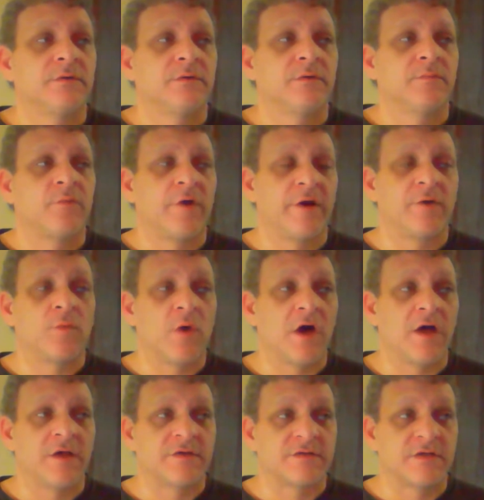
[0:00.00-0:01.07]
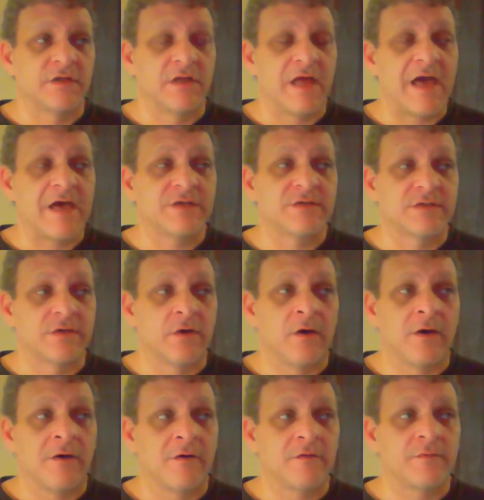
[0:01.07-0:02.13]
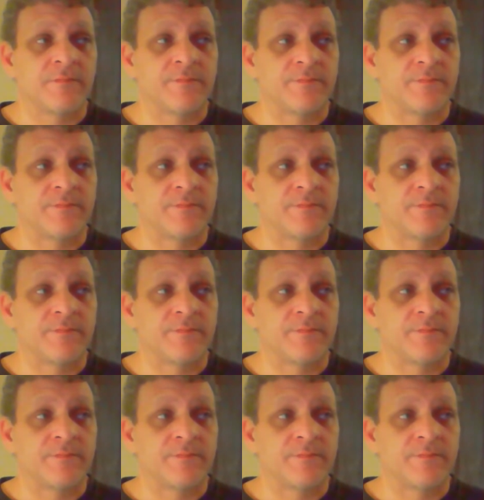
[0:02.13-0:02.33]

Bread and Wine is the last song.